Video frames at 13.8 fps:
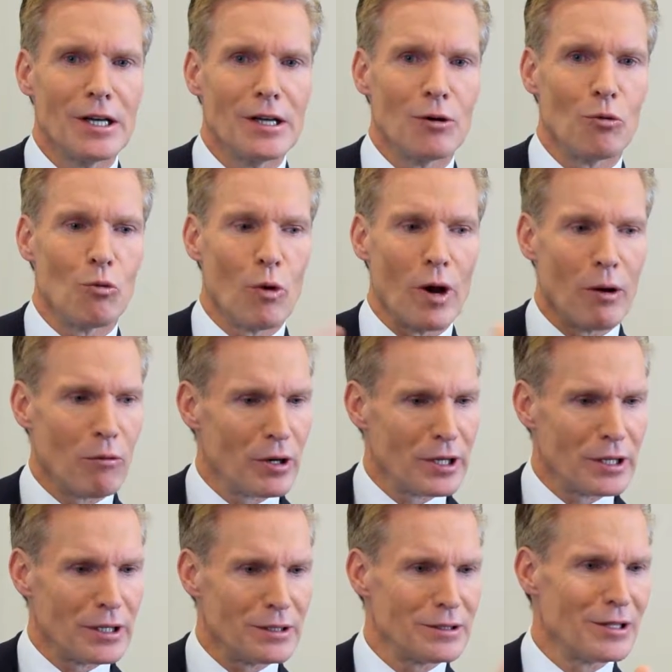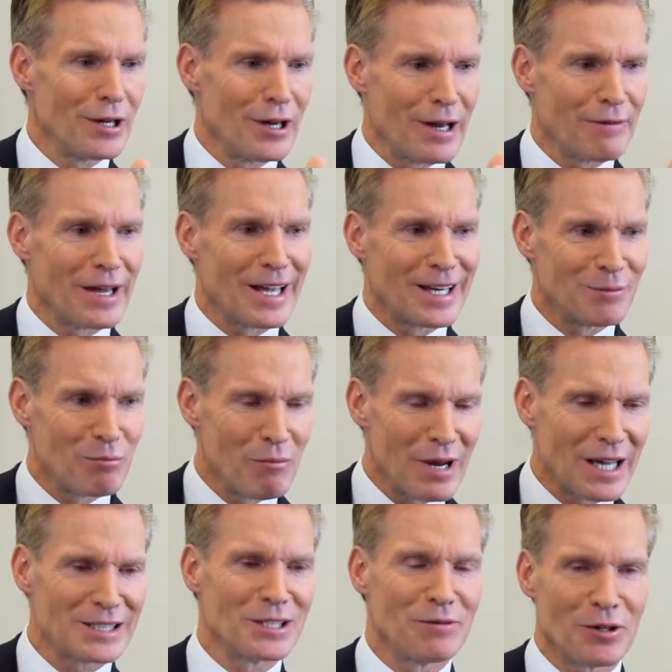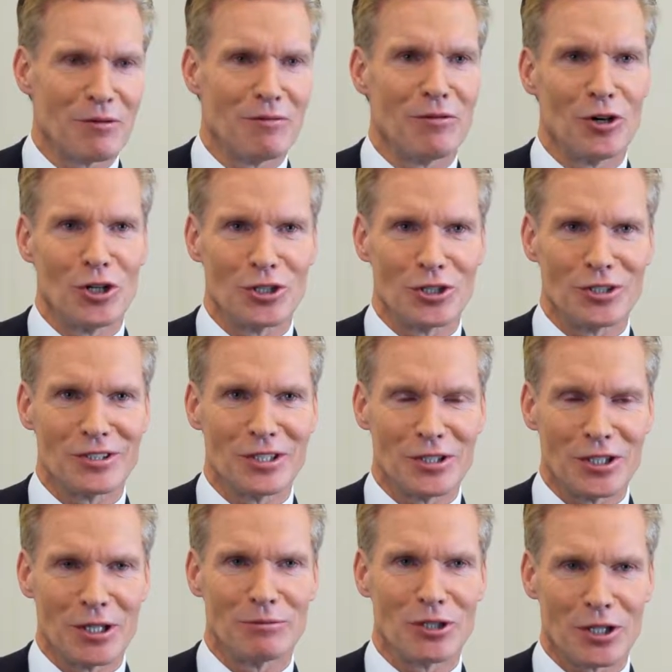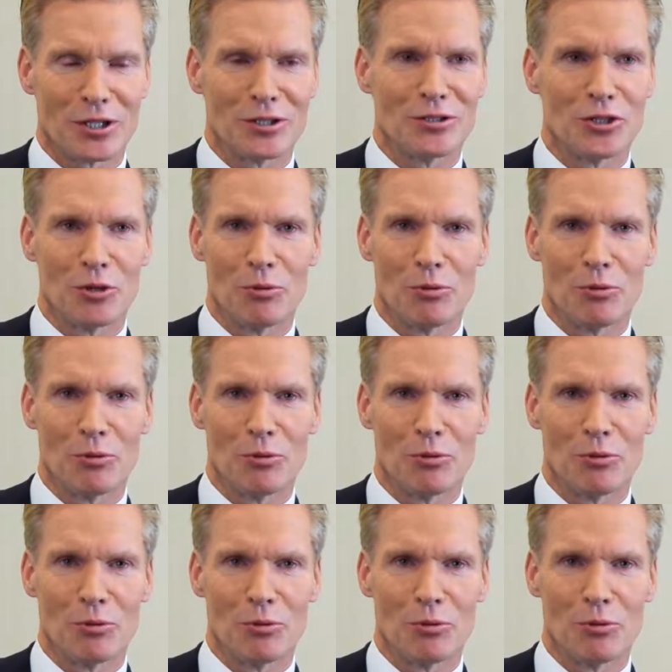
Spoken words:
where we have had massive convergence in terms of the consumer